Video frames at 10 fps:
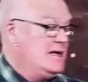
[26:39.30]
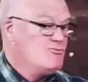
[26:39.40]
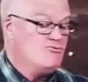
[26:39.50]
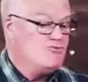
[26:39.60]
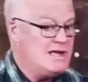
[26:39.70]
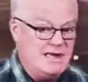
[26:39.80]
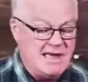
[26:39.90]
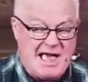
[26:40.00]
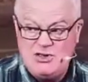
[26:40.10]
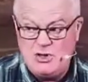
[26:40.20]
Really,
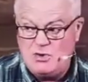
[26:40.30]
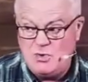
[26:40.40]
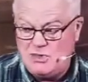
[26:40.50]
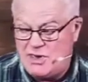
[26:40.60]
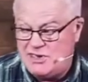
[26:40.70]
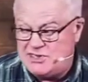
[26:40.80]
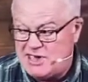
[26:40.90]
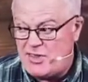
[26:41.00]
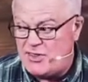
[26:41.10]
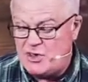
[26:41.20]
and you, this is
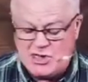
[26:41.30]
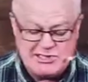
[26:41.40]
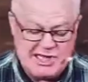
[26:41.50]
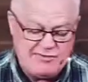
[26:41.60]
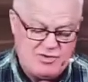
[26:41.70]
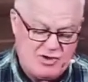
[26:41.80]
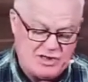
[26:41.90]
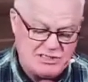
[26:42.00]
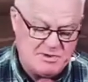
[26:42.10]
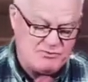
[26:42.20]
another thing you can take for
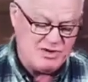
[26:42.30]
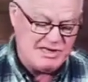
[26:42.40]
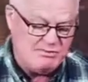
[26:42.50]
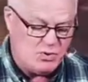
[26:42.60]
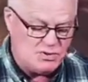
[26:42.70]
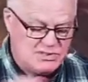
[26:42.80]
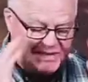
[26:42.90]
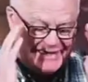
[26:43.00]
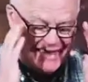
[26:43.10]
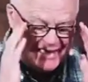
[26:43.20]
granted, but really important,
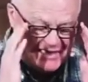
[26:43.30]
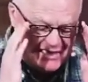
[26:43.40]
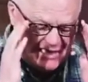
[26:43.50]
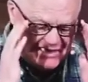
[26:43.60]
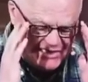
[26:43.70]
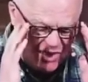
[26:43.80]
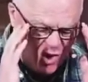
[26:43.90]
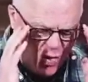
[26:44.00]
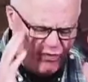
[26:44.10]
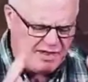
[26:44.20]
and that is this the
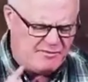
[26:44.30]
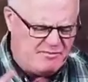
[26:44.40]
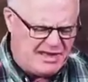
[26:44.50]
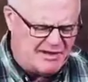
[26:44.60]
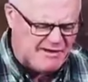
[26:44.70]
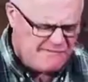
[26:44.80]
whole thing of being a